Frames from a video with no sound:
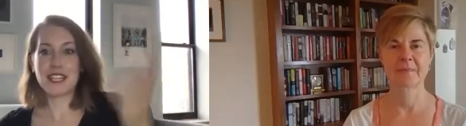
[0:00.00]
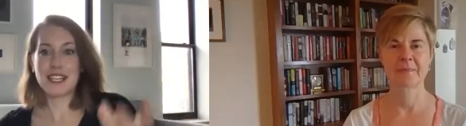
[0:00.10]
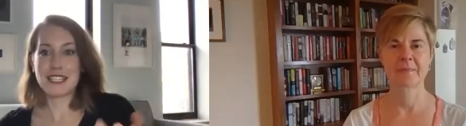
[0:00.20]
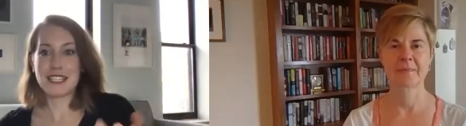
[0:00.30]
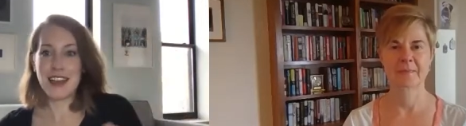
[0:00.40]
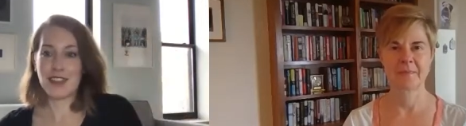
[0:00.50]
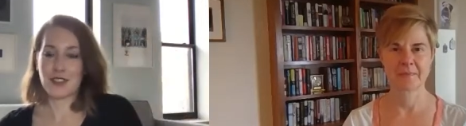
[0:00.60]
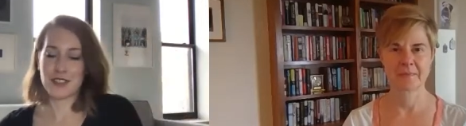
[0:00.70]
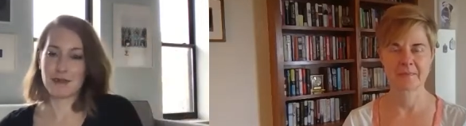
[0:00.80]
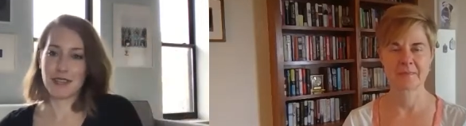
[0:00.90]
Speaker 1: like a death or
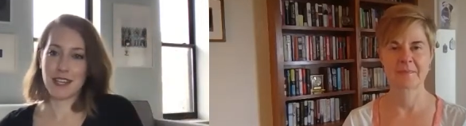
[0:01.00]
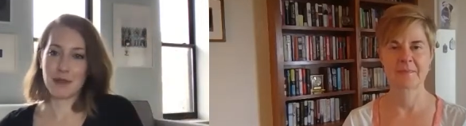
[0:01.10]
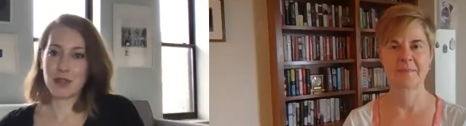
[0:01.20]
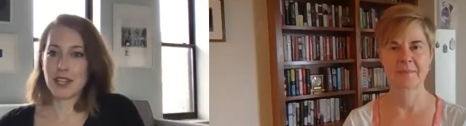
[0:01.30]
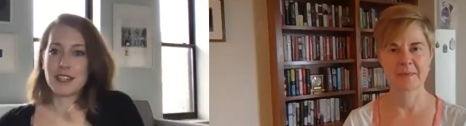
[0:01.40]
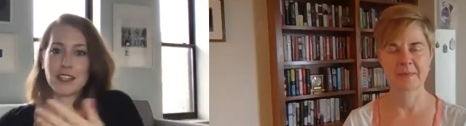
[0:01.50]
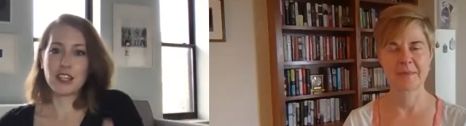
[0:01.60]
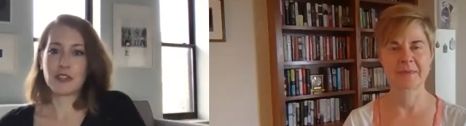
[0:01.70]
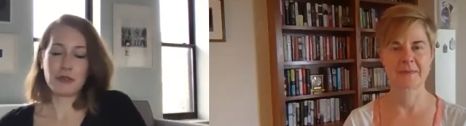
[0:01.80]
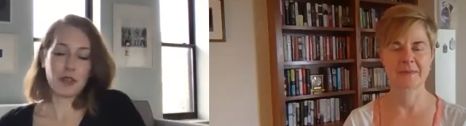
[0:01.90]
something. But then, you
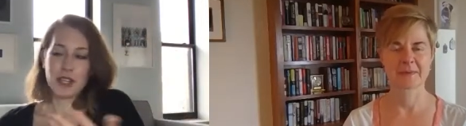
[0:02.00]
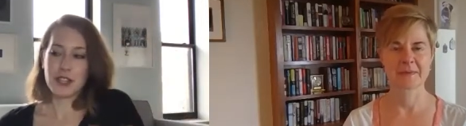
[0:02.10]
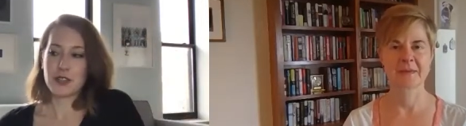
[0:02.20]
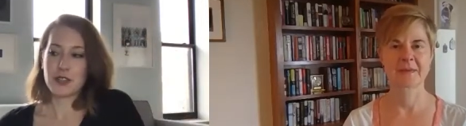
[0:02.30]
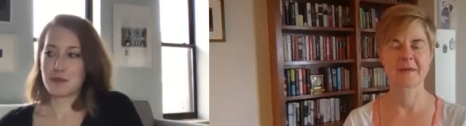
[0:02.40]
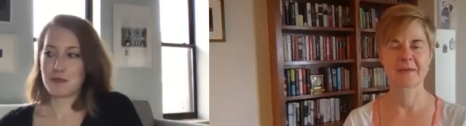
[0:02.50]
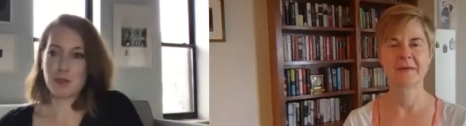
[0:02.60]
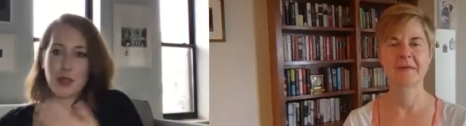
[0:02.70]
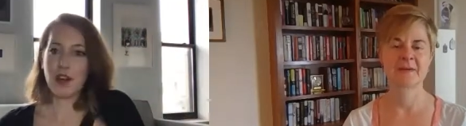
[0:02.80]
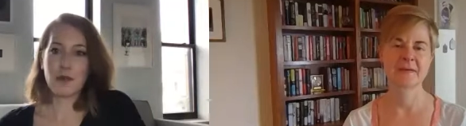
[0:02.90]
know, you
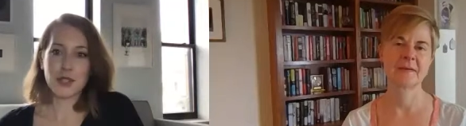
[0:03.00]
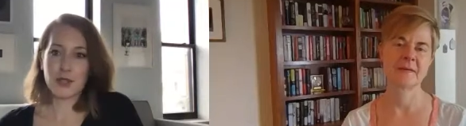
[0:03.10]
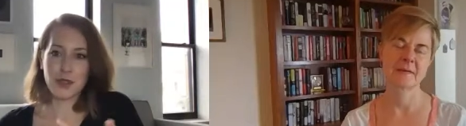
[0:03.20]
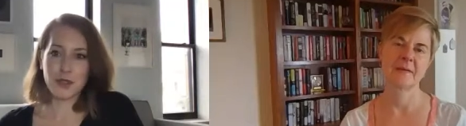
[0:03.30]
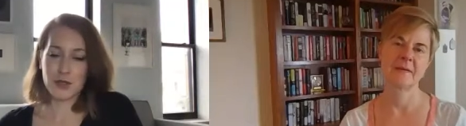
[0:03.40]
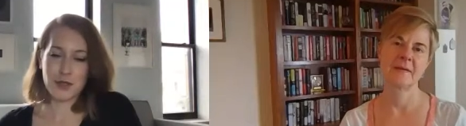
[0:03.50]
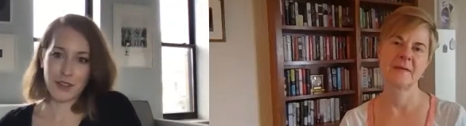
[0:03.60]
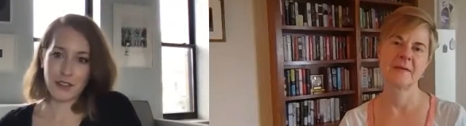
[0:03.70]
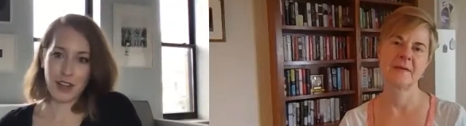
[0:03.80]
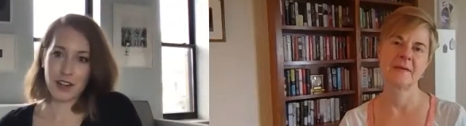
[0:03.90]
become to love a new set
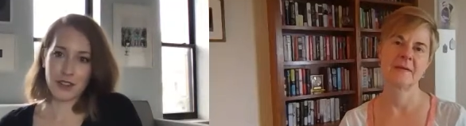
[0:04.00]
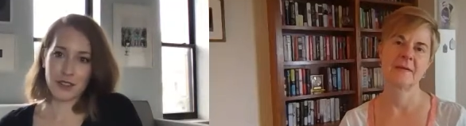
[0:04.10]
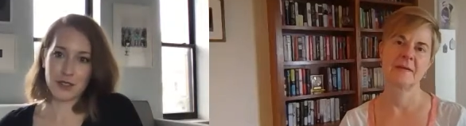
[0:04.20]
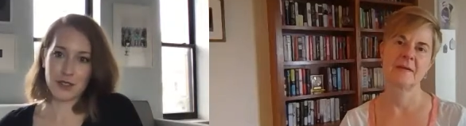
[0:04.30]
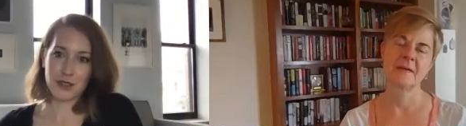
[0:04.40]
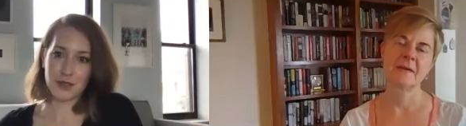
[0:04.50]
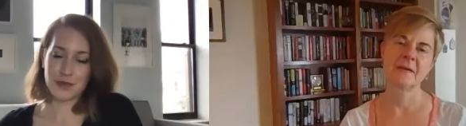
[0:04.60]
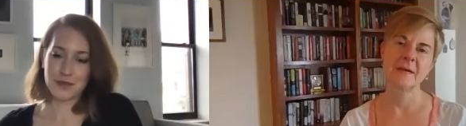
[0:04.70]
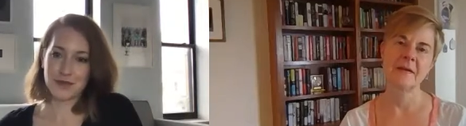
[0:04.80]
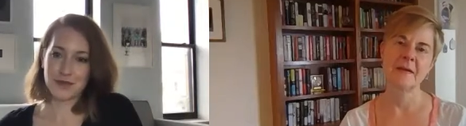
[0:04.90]
of characters too.
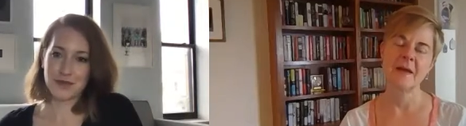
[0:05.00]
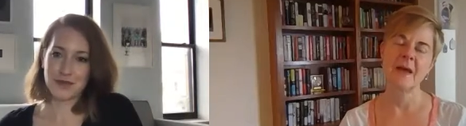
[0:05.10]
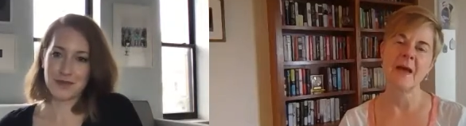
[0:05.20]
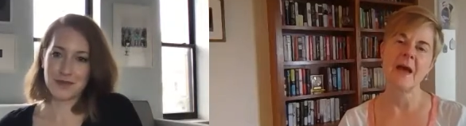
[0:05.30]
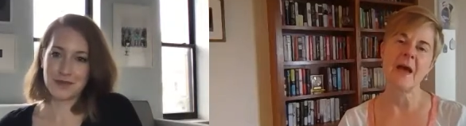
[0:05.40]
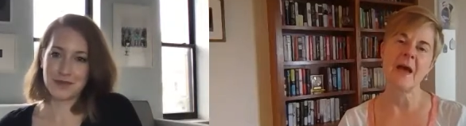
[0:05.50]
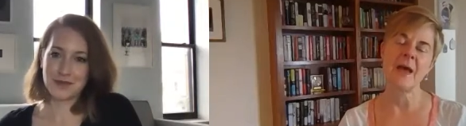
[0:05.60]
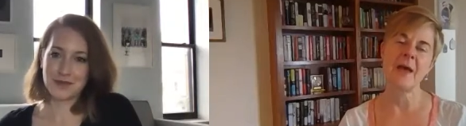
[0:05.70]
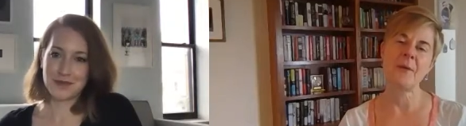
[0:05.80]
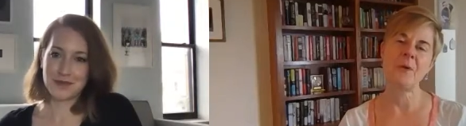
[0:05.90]

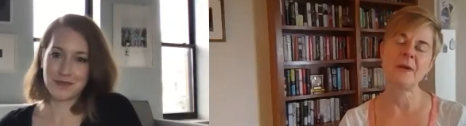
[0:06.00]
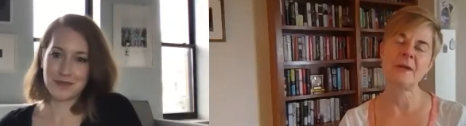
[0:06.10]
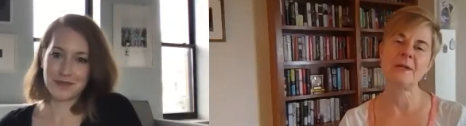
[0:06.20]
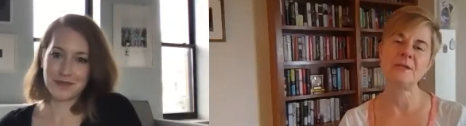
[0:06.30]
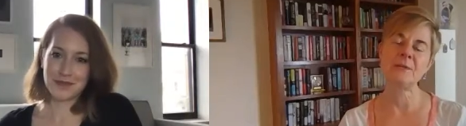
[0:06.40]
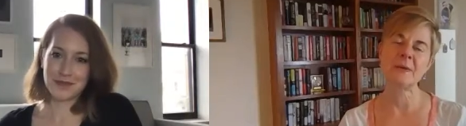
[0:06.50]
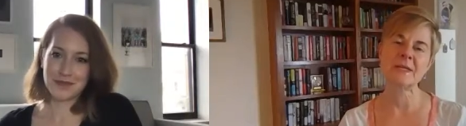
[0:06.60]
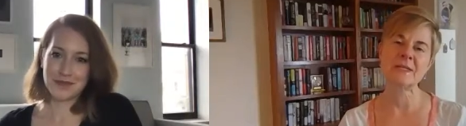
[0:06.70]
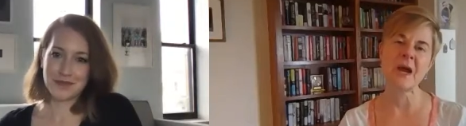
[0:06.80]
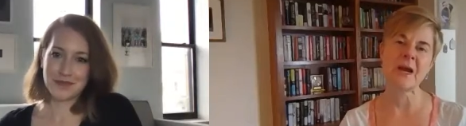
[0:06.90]
Speaker 2: I want I do want
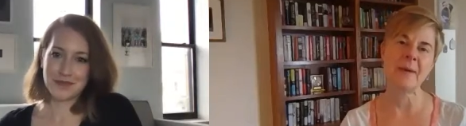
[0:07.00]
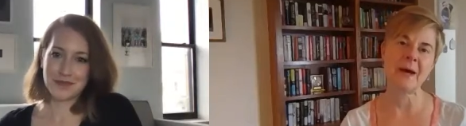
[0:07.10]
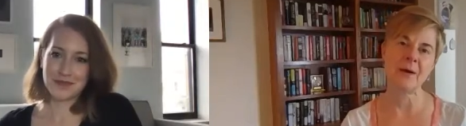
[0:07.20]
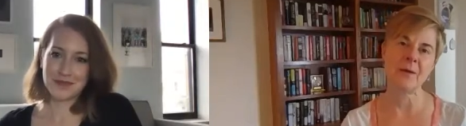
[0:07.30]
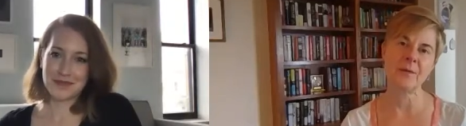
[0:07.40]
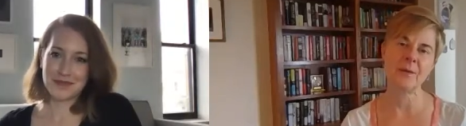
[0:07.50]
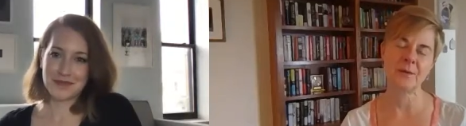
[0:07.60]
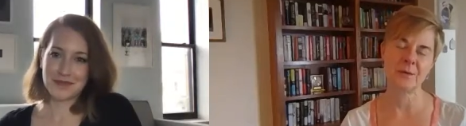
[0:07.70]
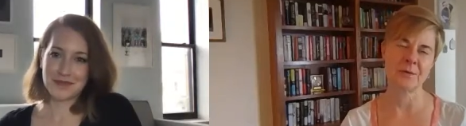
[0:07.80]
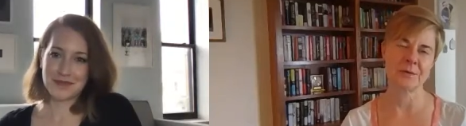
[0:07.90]
to talk about
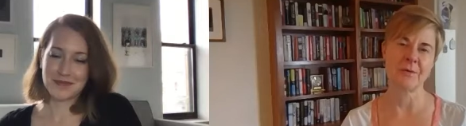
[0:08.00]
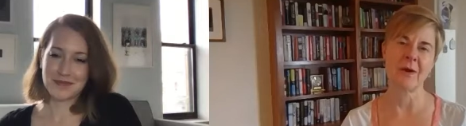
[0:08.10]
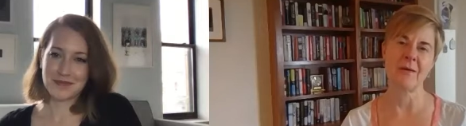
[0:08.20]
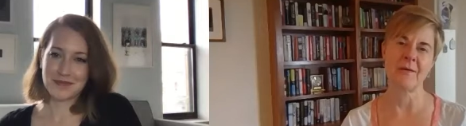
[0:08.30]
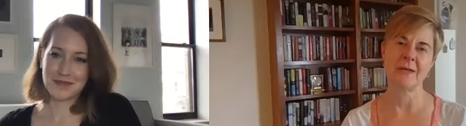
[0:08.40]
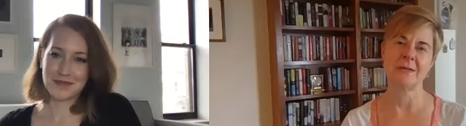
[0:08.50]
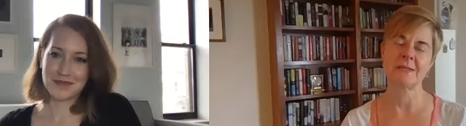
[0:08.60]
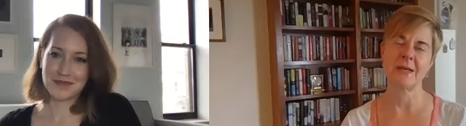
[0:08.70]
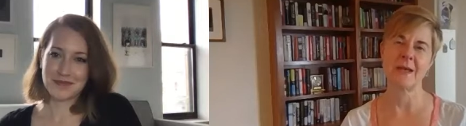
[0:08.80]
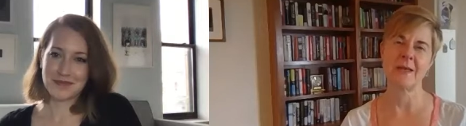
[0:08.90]
your, your
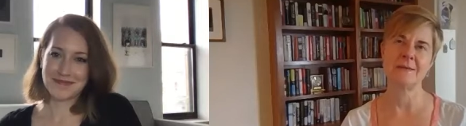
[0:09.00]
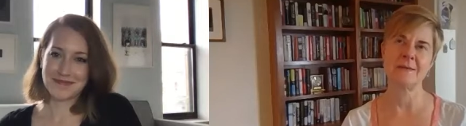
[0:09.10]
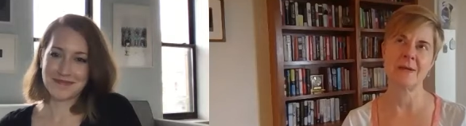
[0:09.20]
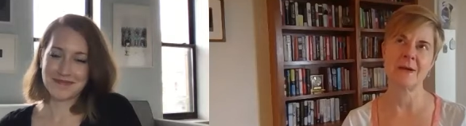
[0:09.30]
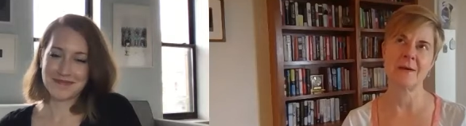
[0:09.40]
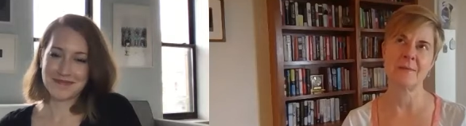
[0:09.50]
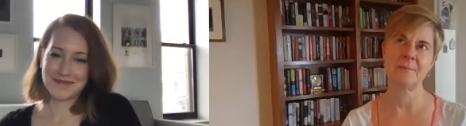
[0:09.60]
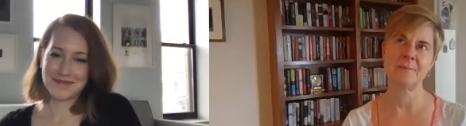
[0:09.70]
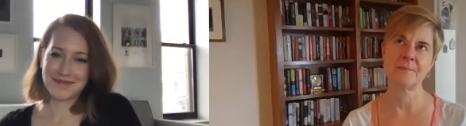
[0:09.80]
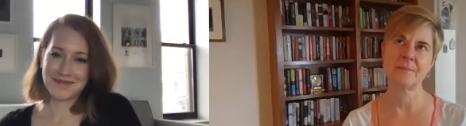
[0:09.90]
drawings and
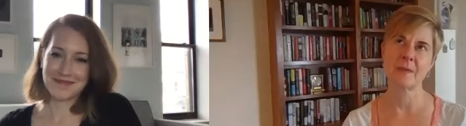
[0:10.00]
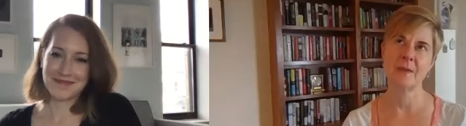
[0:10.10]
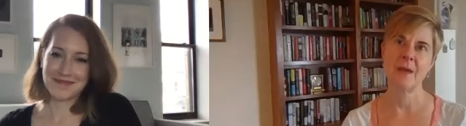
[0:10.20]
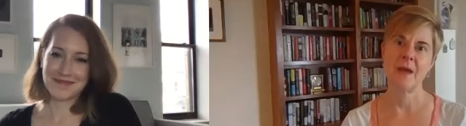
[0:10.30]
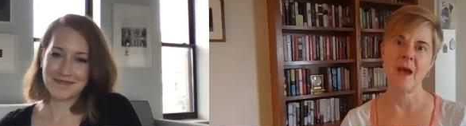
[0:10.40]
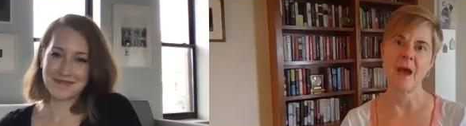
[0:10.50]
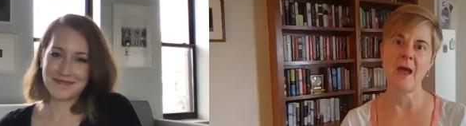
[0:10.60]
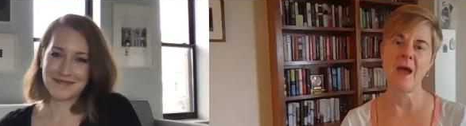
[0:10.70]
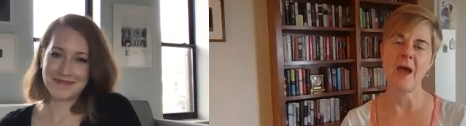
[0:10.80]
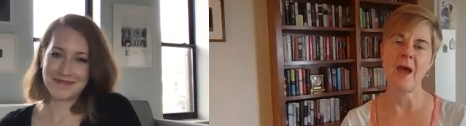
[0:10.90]
um,
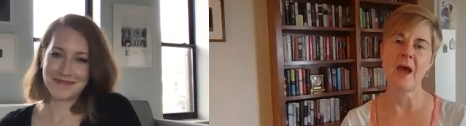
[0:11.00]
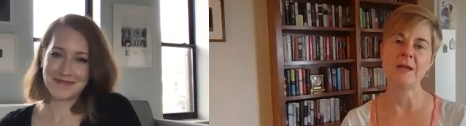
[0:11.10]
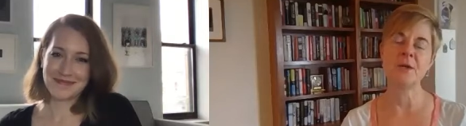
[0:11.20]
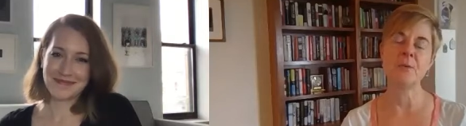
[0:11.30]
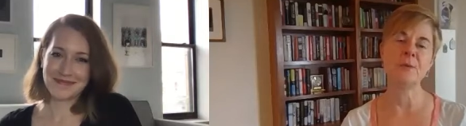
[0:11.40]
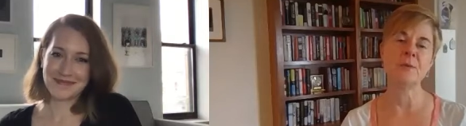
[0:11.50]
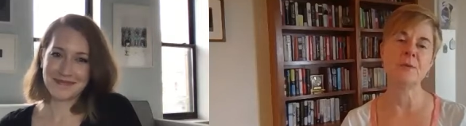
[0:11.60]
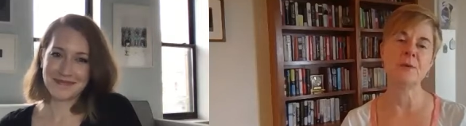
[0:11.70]
I I don't